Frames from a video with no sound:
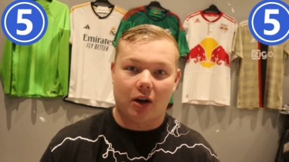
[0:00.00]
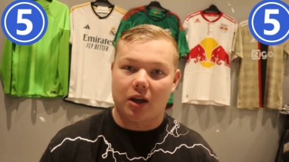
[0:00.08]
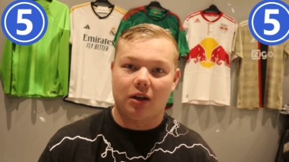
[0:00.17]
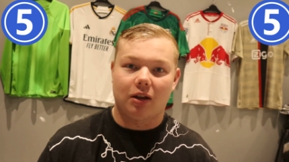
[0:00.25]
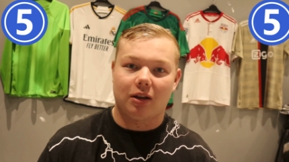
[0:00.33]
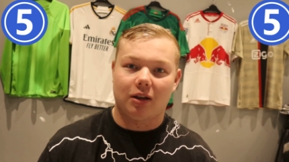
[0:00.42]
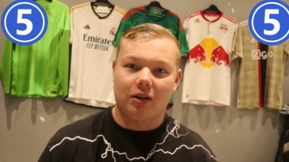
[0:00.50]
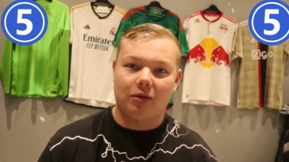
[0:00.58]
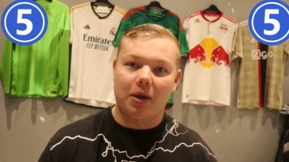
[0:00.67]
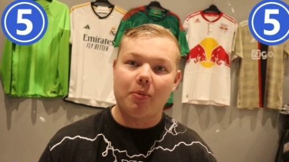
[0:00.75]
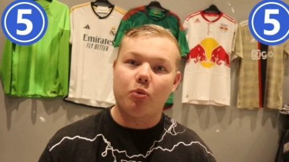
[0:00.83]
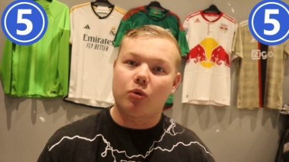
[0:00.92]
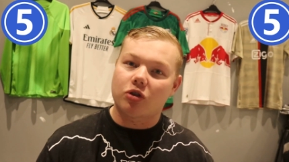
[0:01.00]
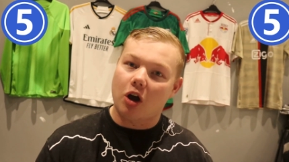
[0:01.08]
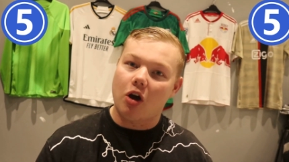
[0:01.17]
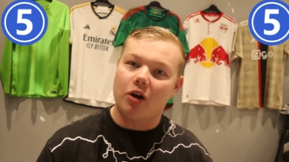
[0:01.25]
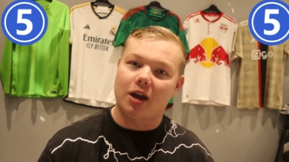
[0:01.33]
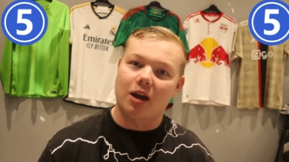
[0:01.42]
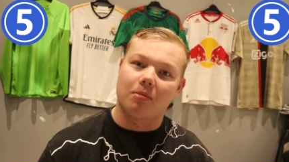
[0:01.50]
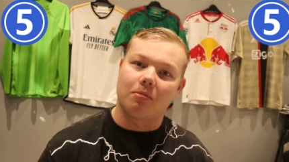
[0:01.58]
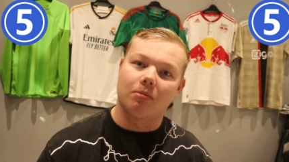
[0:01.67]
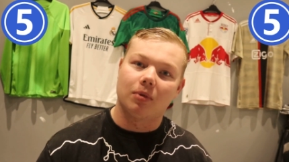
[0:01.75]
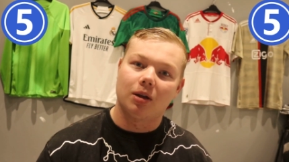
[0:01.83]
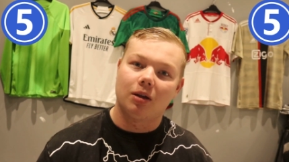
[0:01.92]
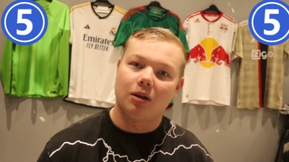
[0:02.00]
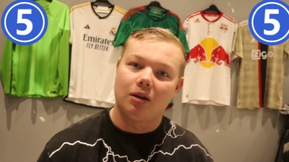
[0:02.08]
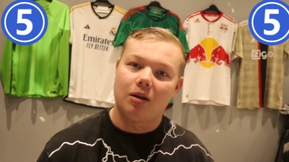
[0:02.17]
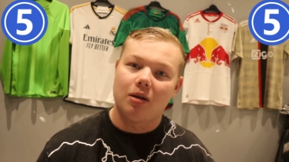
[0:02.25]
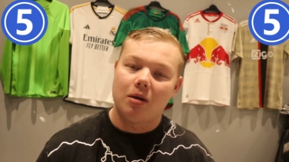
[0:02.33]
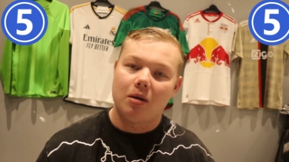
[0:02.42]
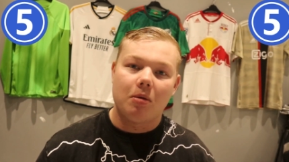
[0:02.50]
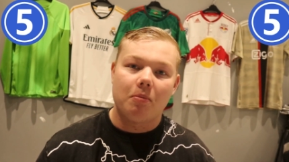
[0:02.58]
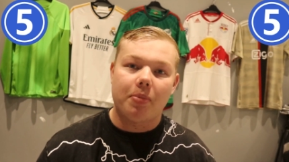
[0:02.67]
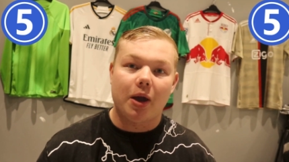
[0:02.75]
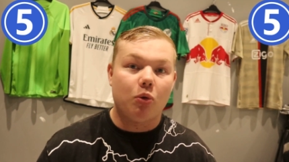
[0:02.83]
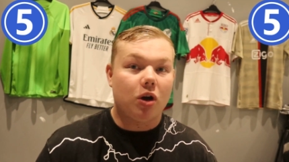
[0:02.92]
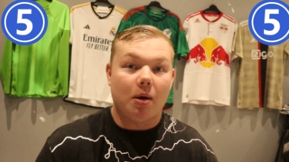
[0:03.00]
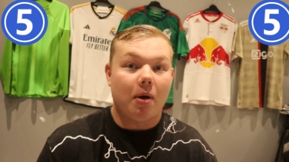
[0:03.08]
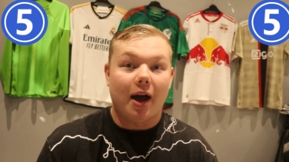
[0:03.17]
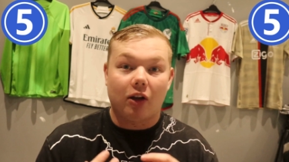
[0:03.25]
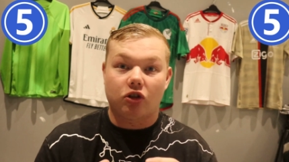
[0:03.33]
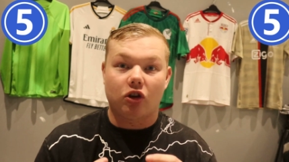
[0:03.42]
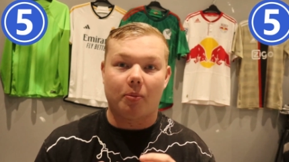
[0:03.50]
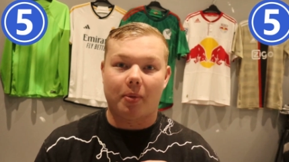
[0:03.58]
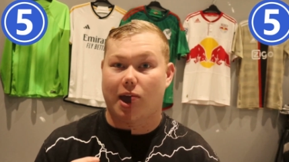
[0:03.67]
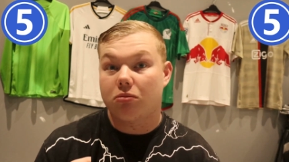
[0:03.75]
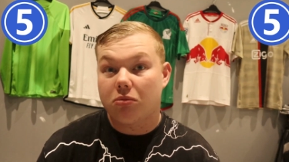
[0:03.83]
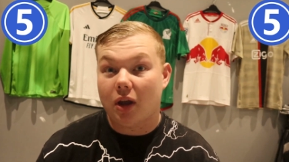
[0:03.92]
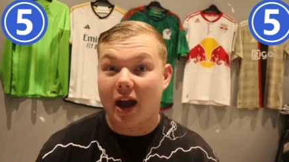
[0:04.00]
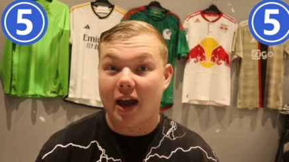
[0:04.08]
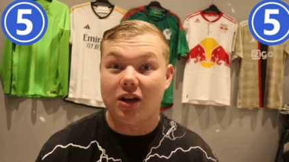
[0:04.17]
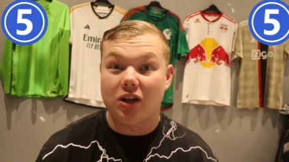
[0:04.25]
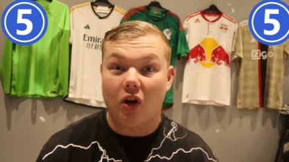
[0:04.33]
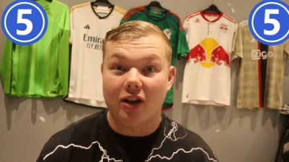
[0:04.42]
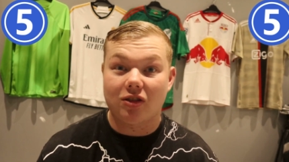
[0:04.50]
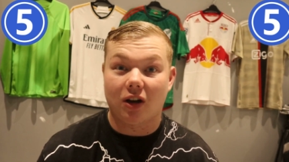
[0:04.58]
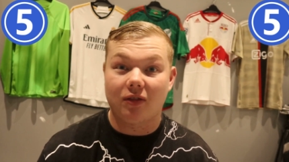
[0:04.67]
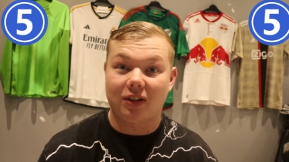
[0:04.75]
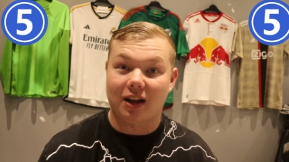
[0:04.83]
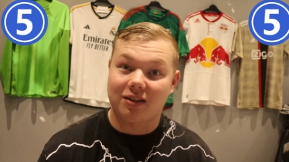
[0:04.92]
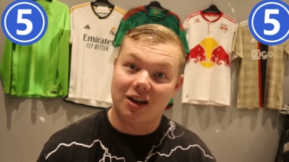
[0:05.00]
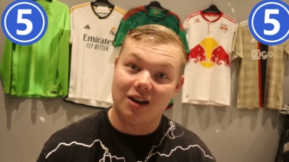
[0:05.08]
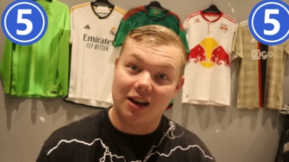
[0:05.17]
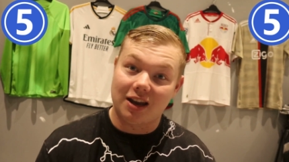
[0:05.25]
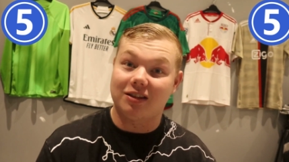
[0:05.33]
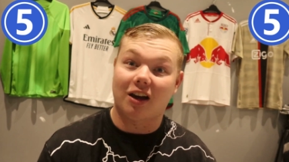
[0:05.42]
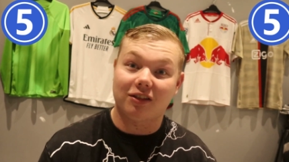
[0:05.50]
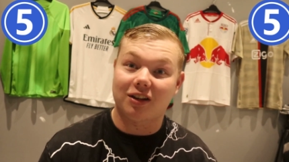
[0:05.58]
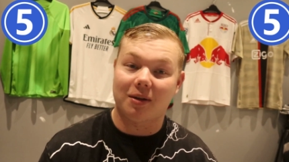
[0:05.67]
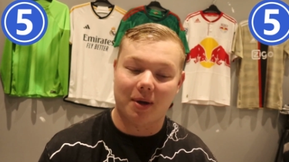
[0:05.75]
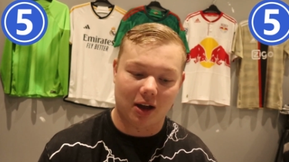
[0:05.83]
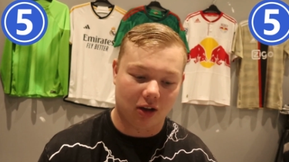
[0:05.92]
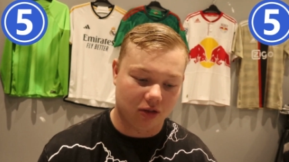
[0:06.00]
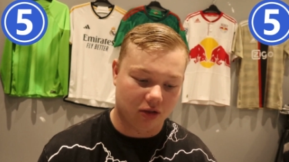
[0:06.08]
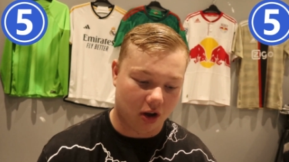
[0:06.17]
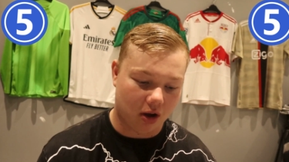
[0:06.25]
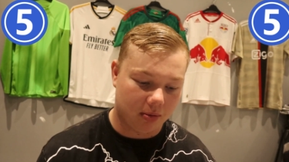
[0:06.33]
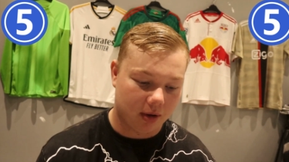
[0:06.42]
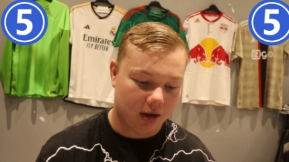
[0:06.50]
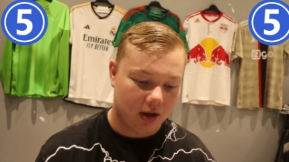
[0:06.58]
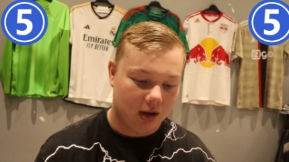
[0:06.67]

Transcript: Like, people will target him, but he'll come out on top. Eight, nine times out of ten, he does come out on top.